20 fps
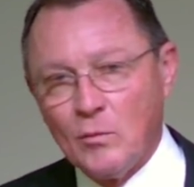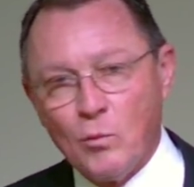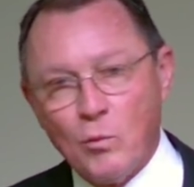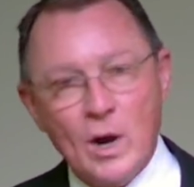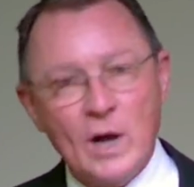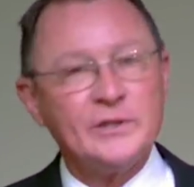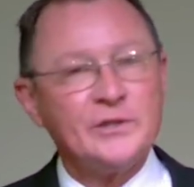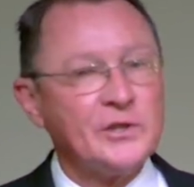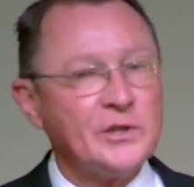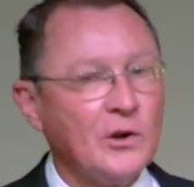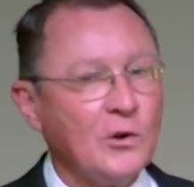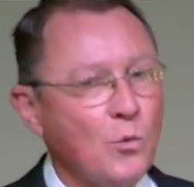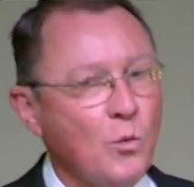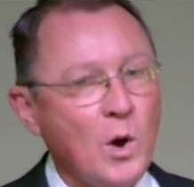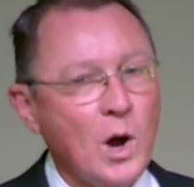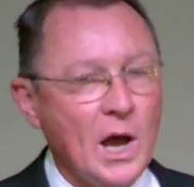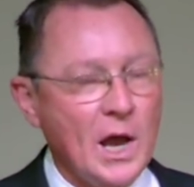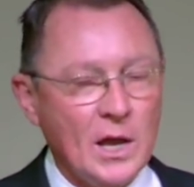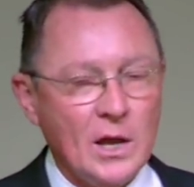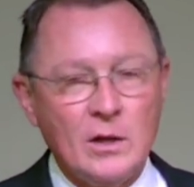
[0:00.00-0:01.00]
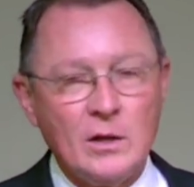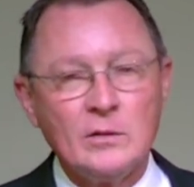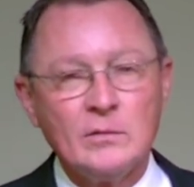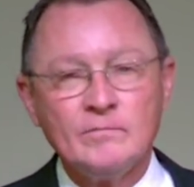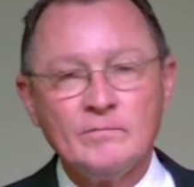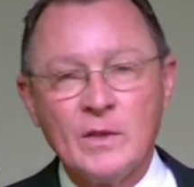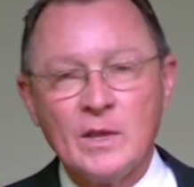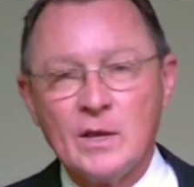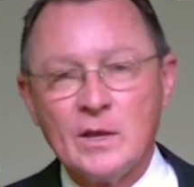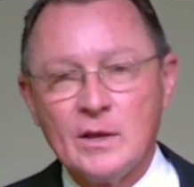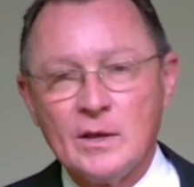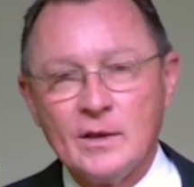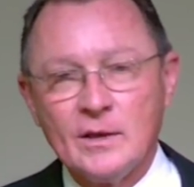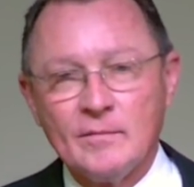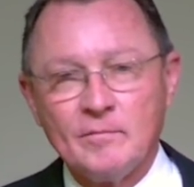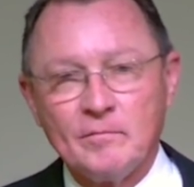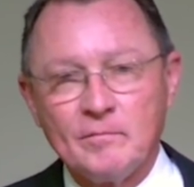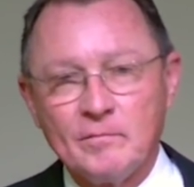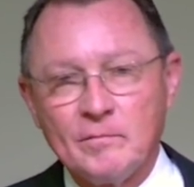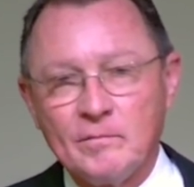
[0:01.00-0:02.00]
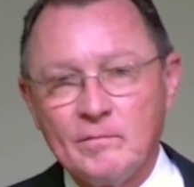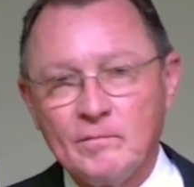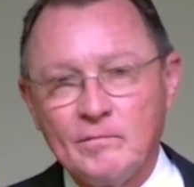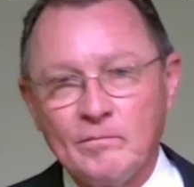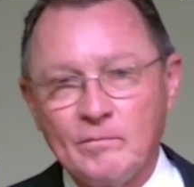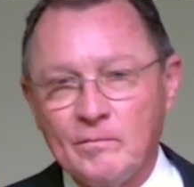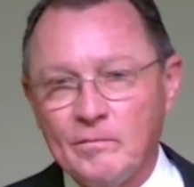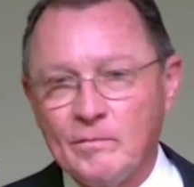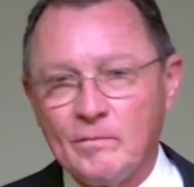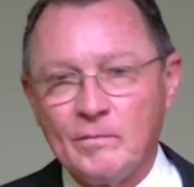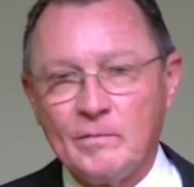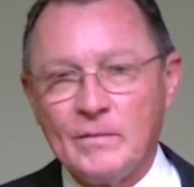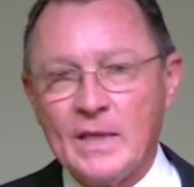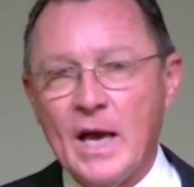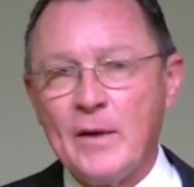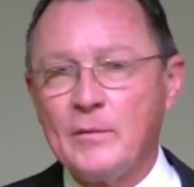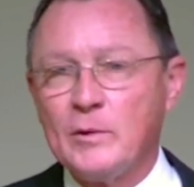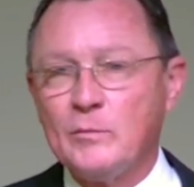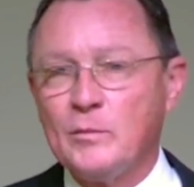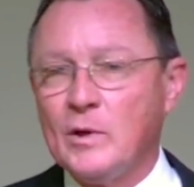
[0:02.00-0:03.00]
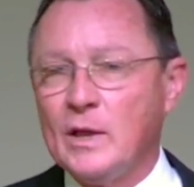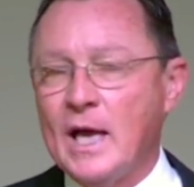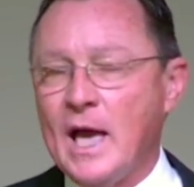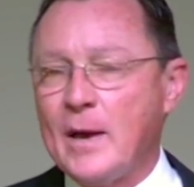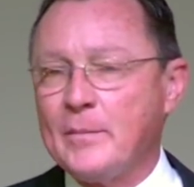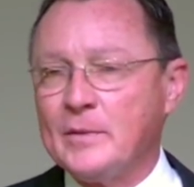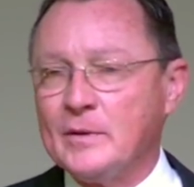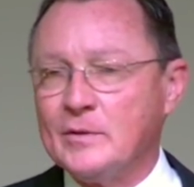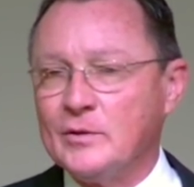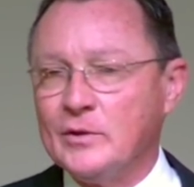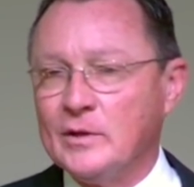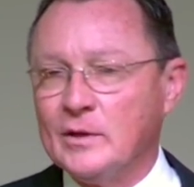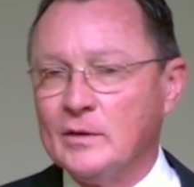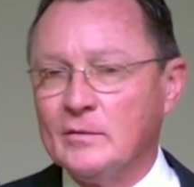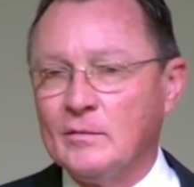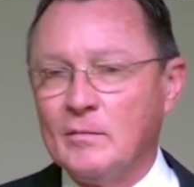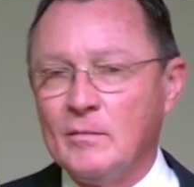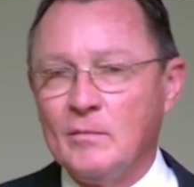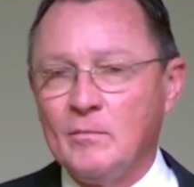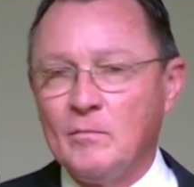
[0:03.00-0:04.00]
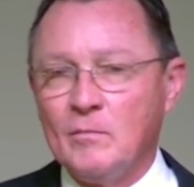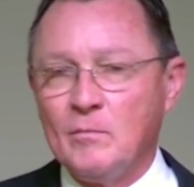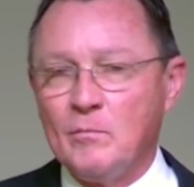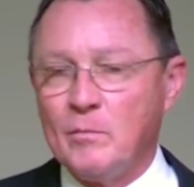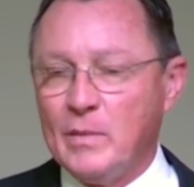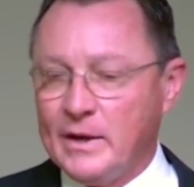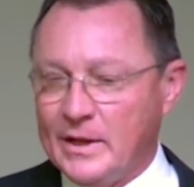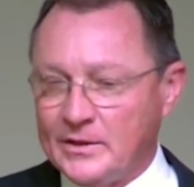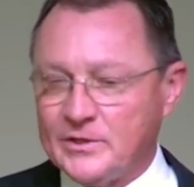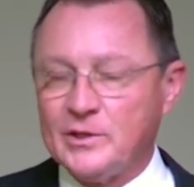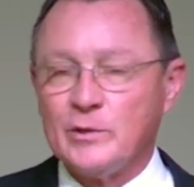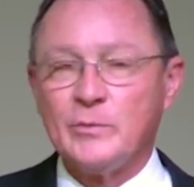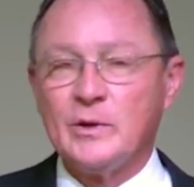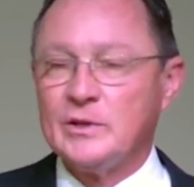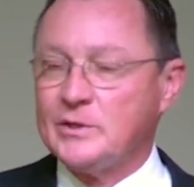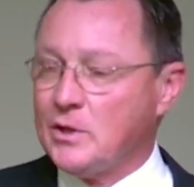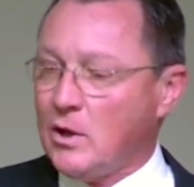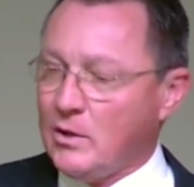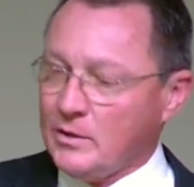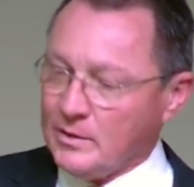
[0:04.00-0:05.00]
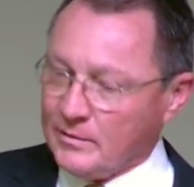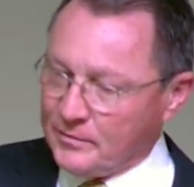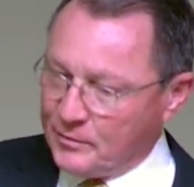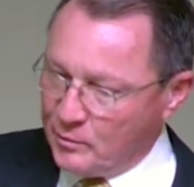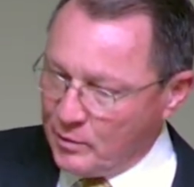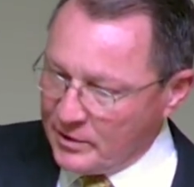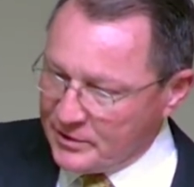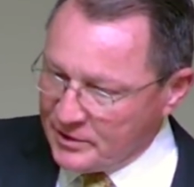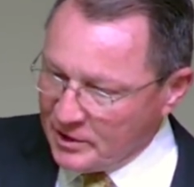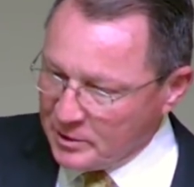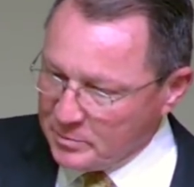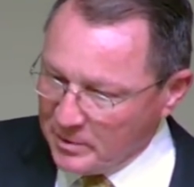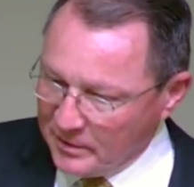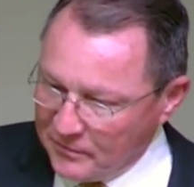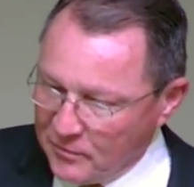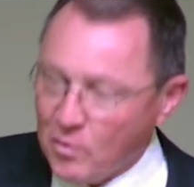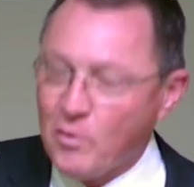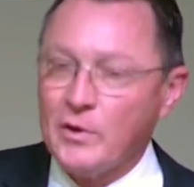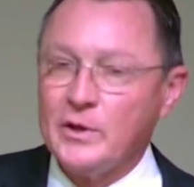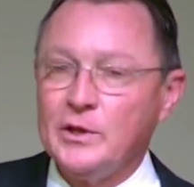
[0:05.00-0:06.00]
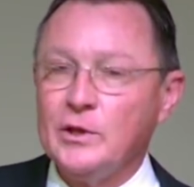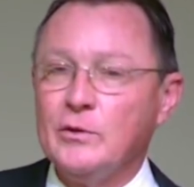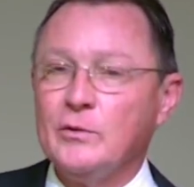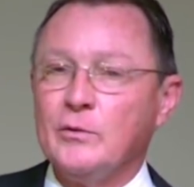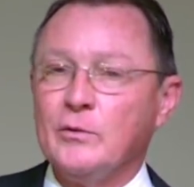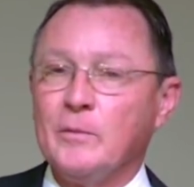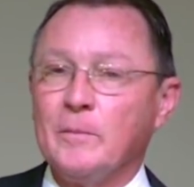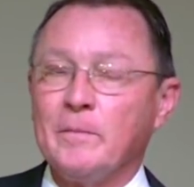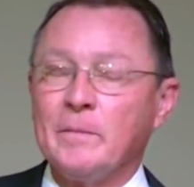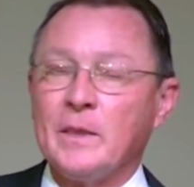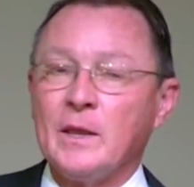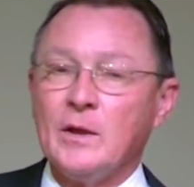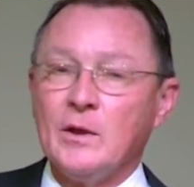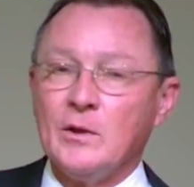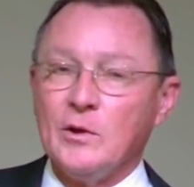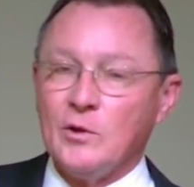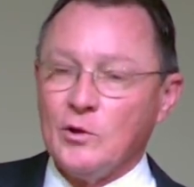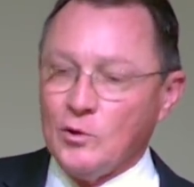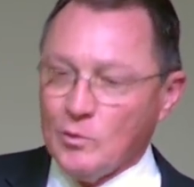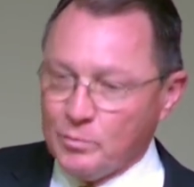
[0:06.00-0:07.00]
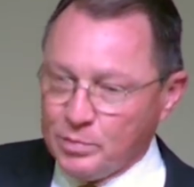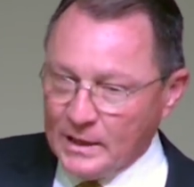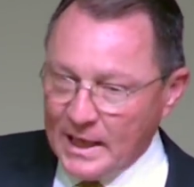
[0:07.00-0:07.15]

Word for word: Once in a while, that one will happen to you. But it's the result of Christians before you who